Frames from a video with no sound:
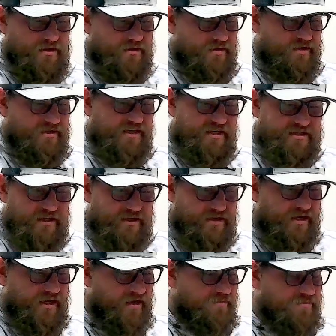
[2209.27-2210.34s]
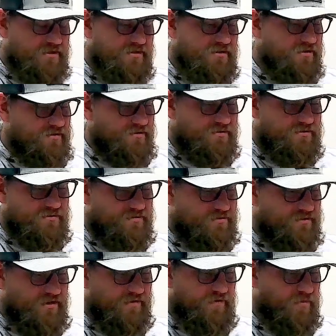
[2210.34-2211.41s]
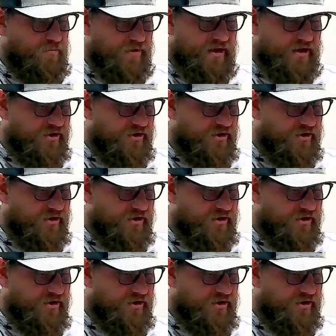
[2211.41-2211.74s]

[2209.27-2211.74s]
decent teams, if you play